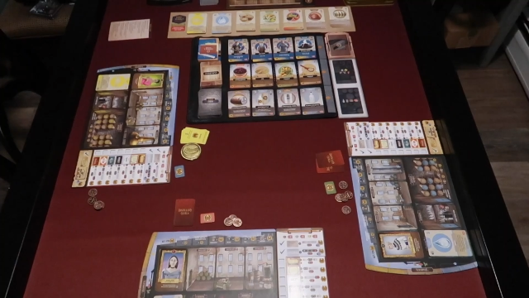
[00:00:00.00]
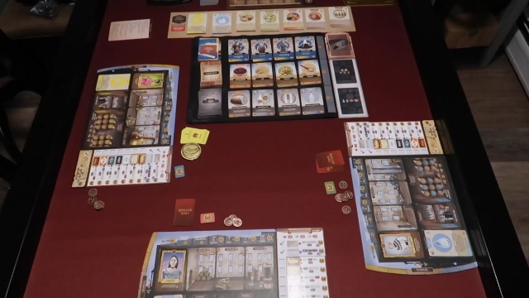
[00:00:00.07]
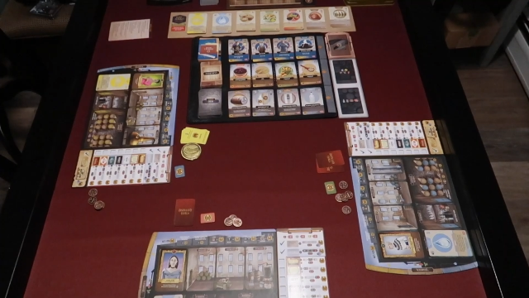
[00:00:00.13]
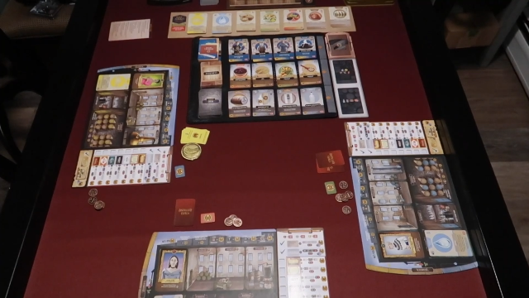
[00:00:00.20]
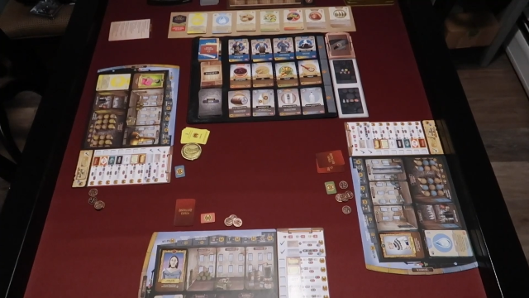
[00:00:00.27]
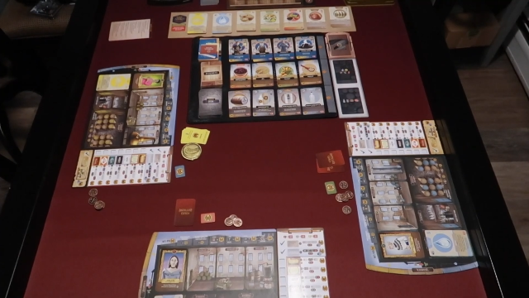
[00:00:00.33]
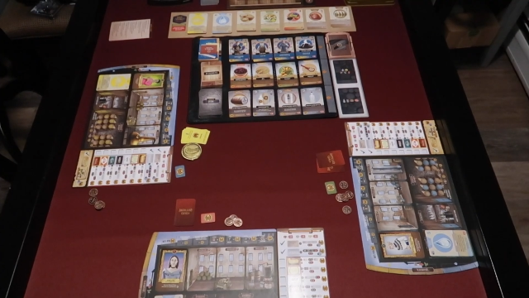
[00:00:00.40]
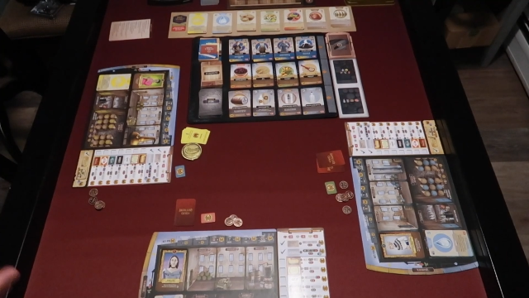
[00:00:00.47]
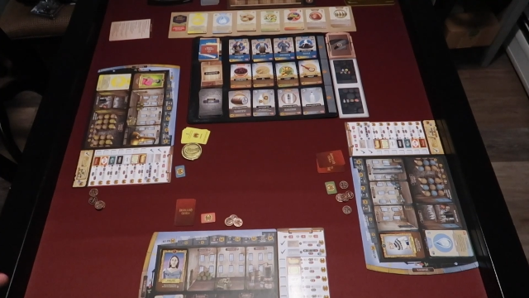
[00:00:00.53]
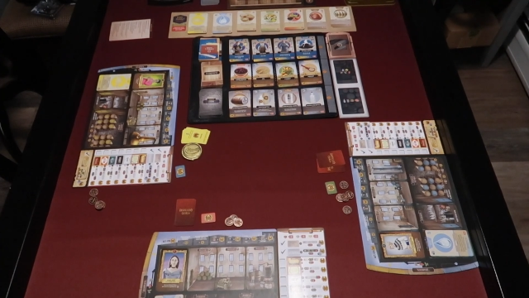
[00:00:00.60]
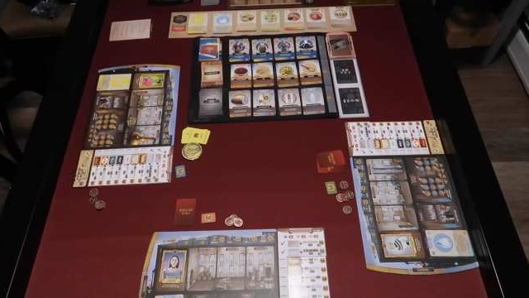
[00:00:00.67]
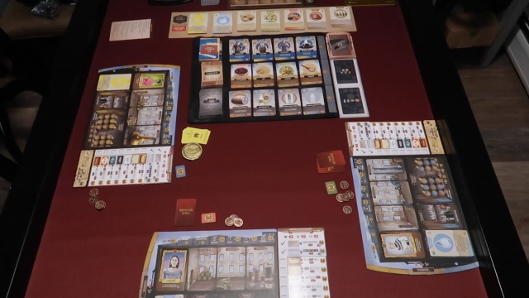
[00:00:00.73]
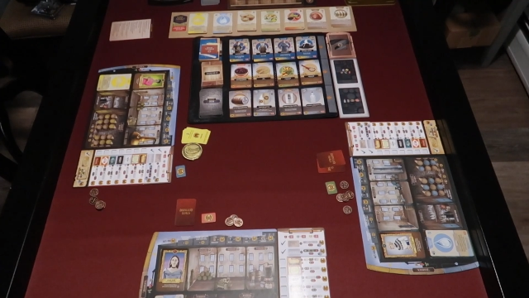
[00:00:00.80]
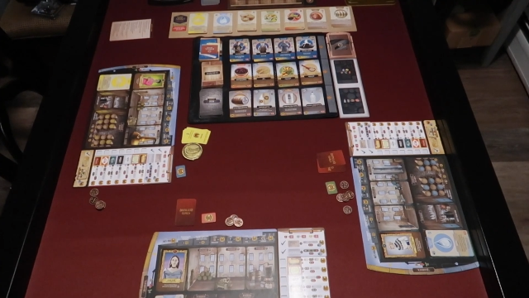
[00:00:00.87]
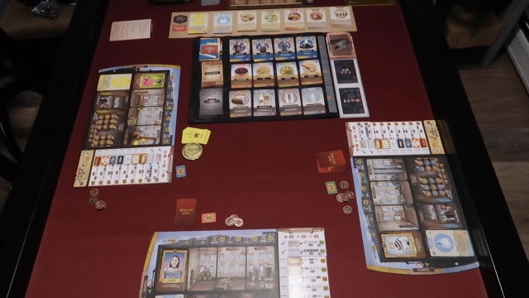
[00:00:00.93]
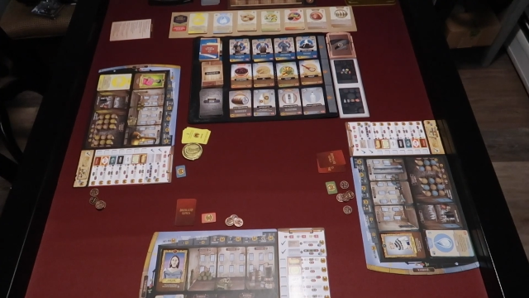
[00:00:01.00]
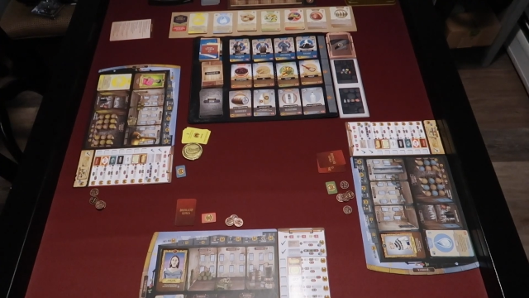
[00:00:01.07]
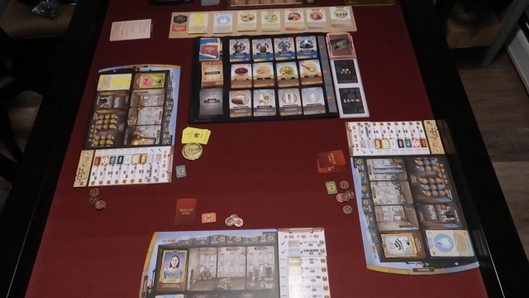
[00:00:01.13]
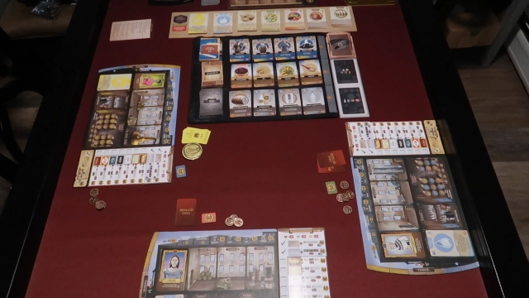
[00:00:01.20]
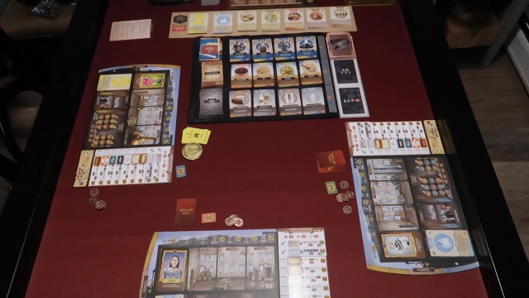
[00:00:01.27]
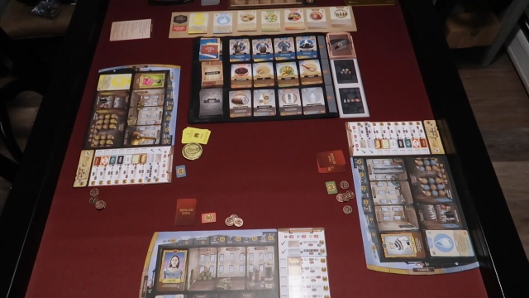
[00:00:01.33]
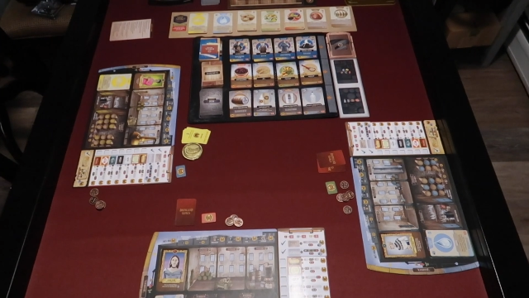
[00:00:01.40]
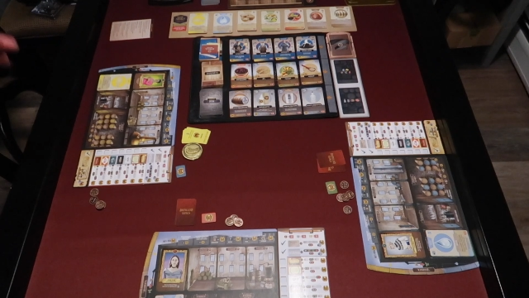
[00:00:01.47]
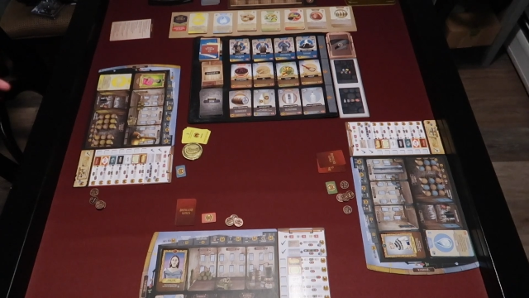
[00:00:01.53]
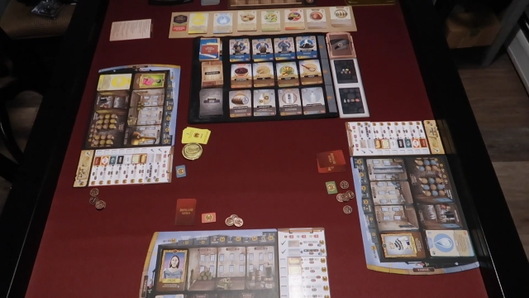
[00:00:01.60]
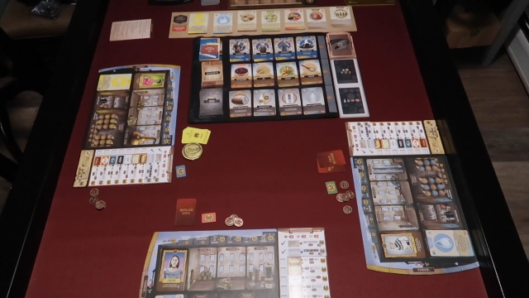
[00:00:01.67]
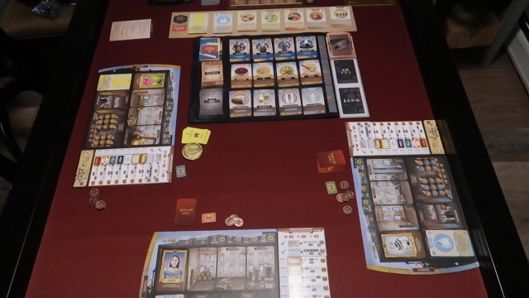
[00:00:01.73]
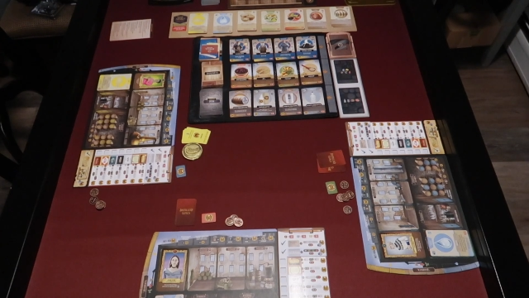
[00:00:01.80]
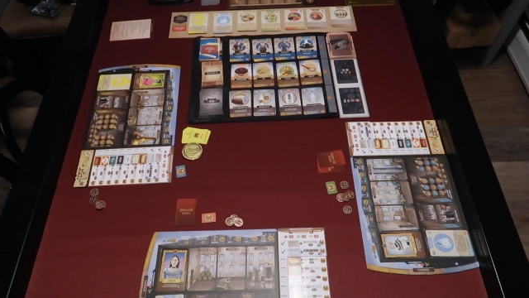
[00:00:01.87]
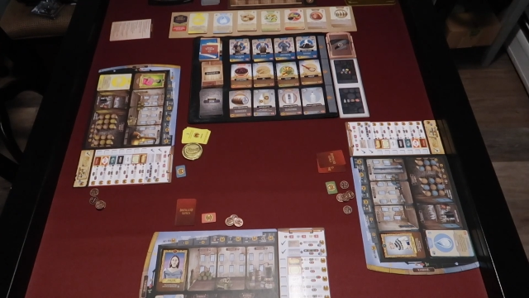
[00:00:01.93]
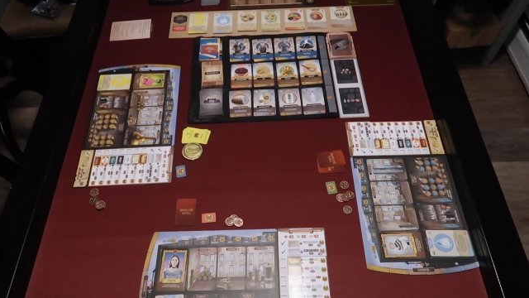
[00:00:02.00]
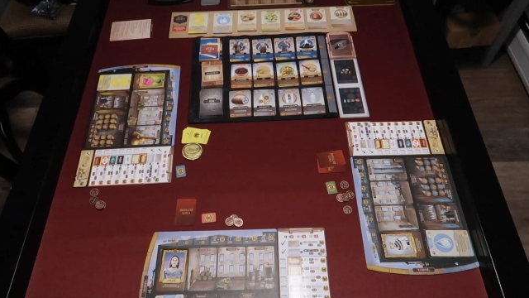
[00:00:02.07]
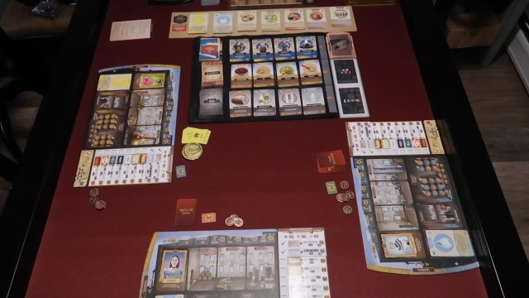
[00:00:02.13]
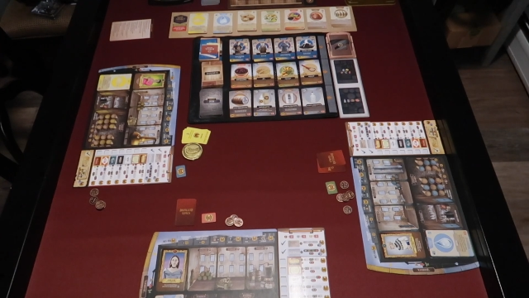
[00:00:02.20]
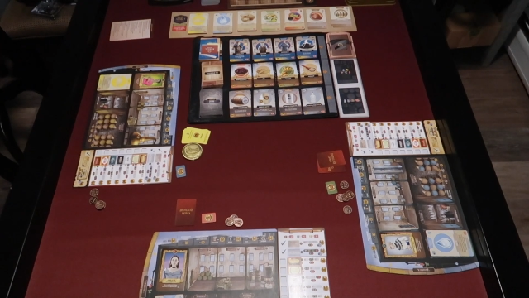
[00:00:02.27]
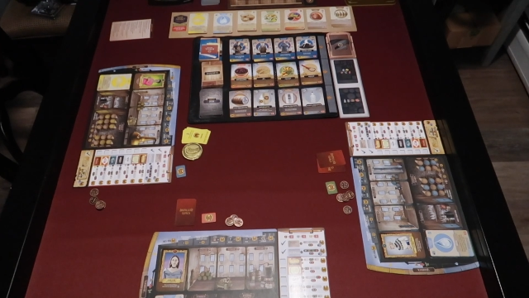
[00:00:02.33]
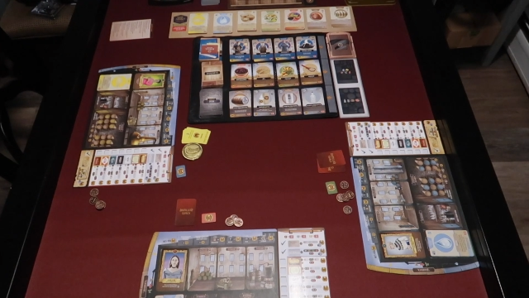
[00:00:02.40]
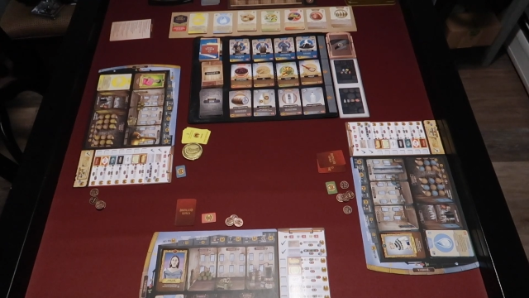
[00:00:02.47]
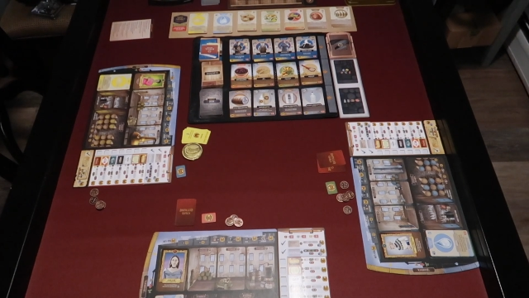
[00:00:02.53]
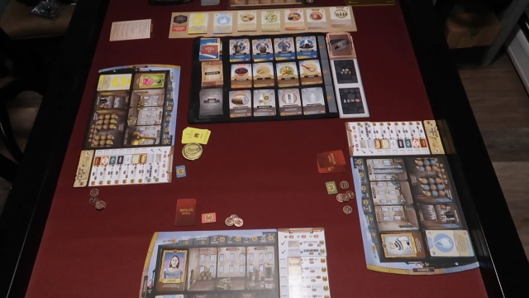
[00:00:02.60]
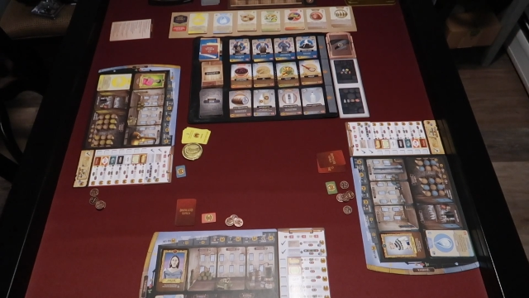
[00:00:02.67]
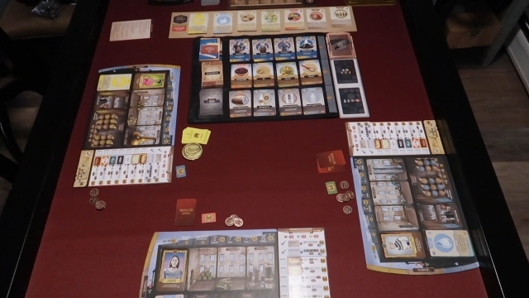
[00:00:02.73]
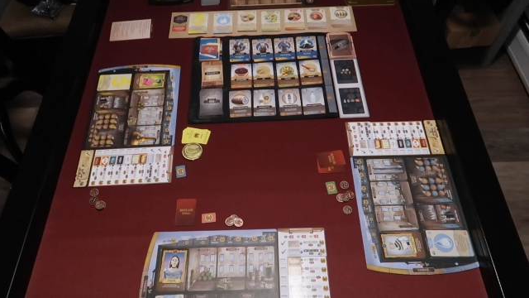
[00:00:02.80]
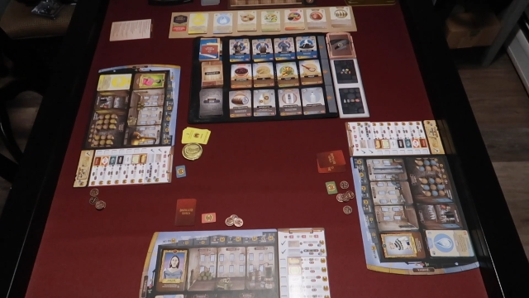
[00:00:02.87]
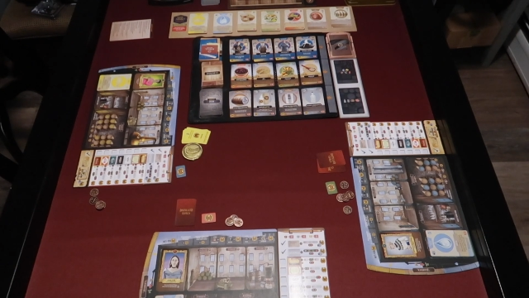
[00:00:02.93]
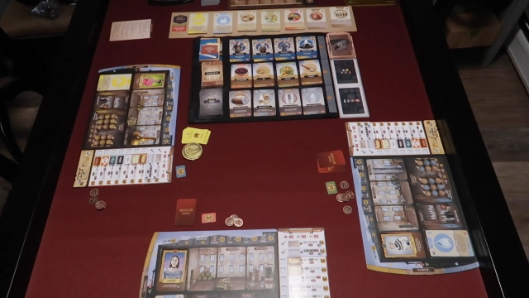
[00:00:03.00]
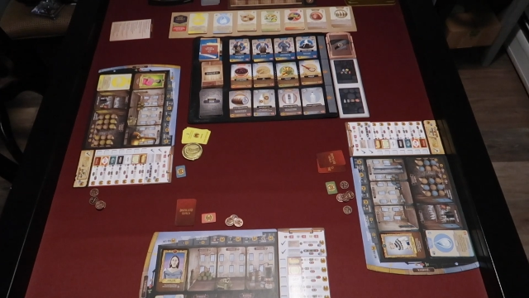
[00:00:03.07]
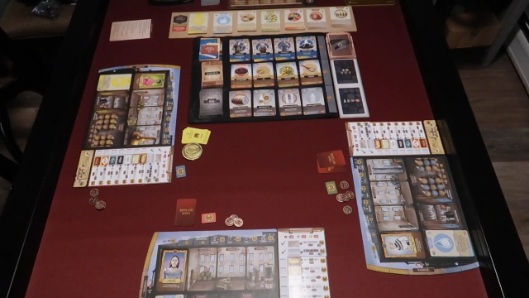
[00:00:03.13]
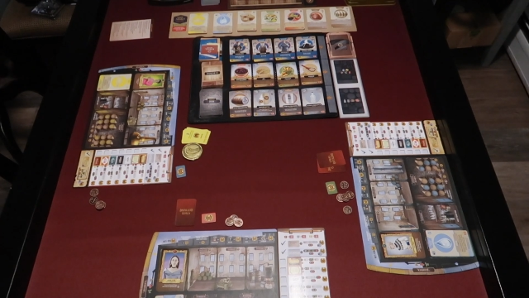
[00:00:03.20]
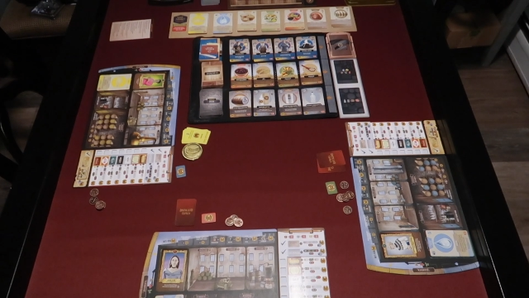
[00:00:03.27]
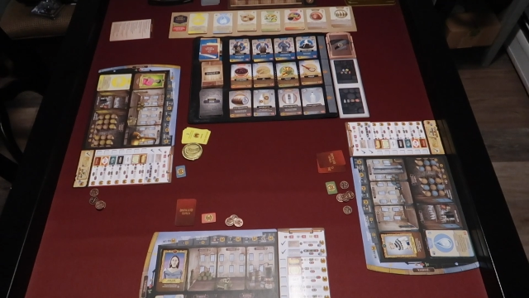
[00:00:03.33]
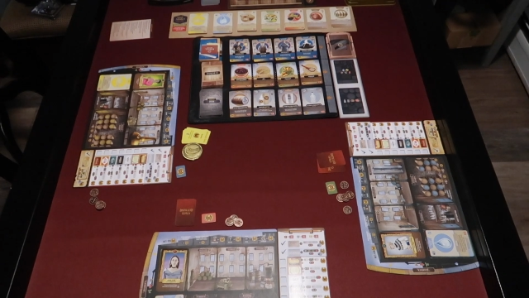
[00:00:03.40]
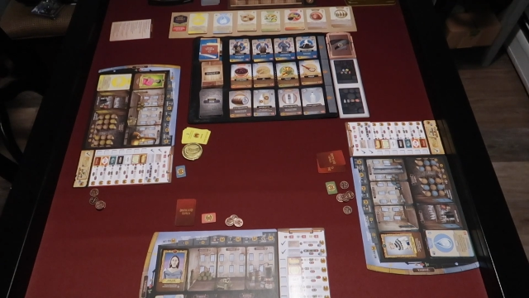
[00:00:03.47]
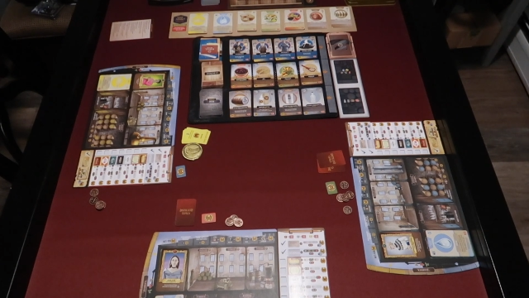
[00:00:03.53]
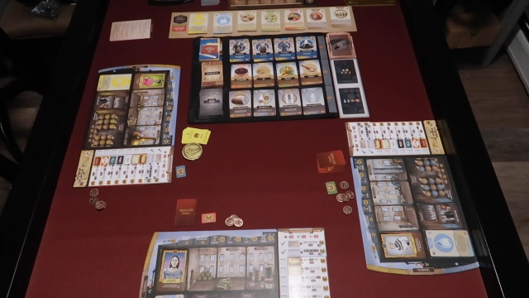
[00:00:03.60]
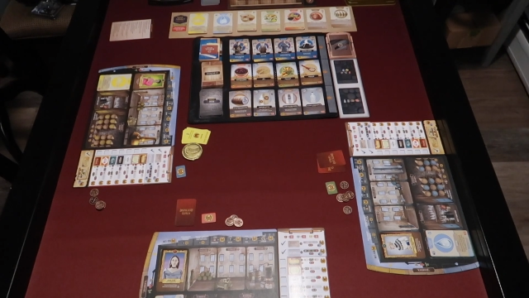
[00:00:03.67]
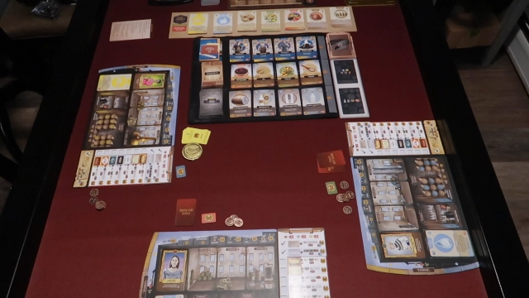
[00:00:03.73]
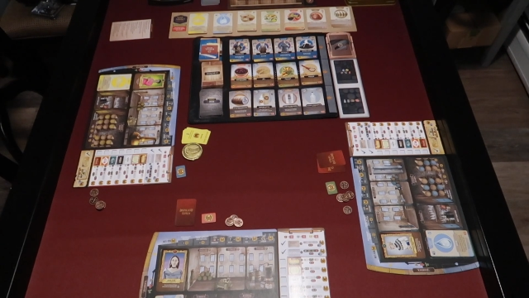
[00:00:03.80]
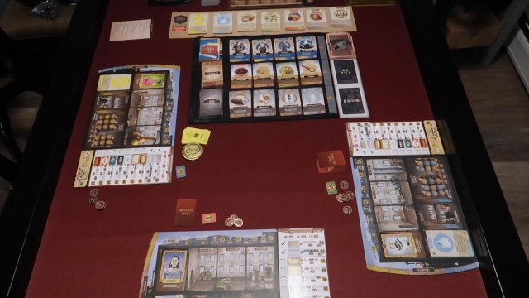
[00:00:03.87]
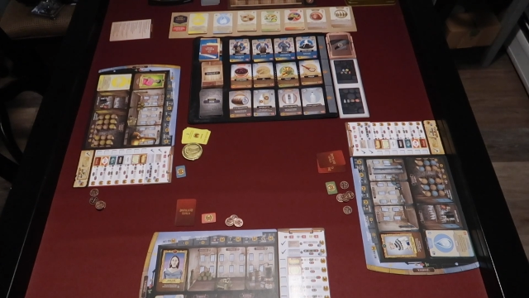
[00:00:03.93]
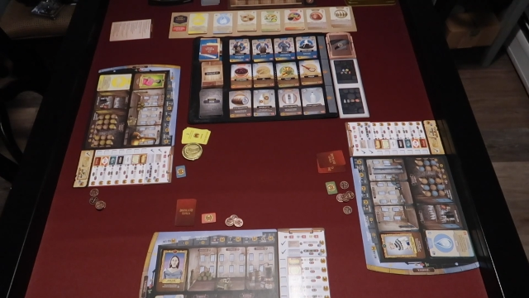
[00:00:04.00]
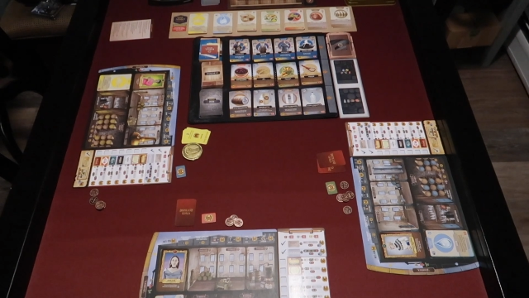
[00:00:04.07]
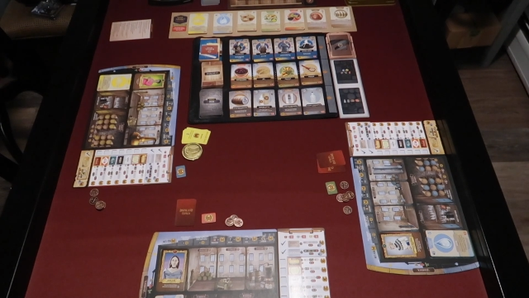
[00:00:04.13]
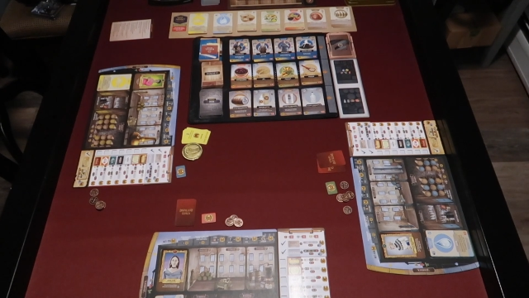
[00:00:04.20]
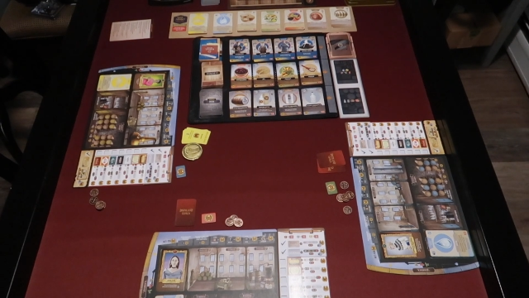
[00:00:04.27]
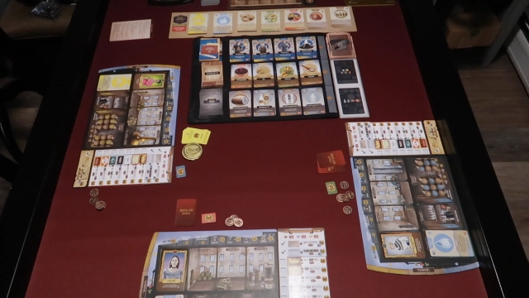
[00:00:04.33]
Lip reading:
Nobody's mouth can be seen.